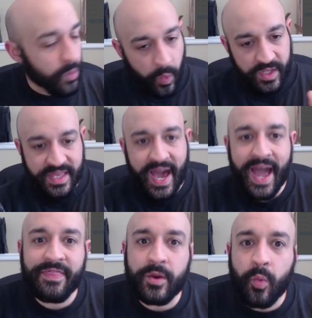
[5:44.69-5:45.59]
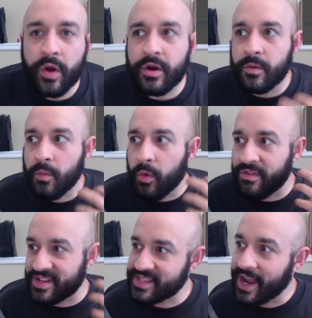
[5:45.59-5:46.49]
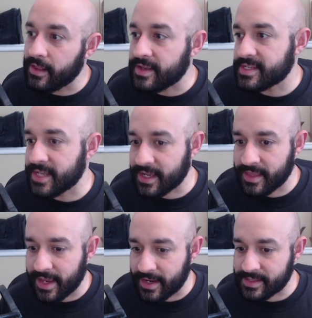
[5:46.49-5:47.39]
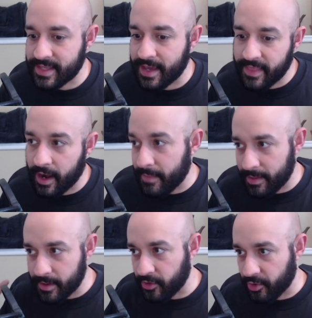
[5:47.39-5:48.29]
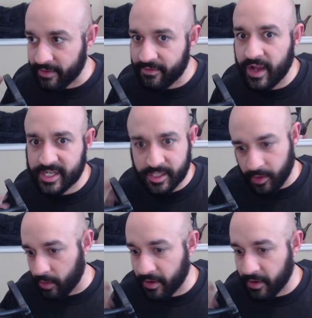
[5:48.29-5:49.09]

What's that? And then what are more of the stylistic things that are maybe a little bit flexible?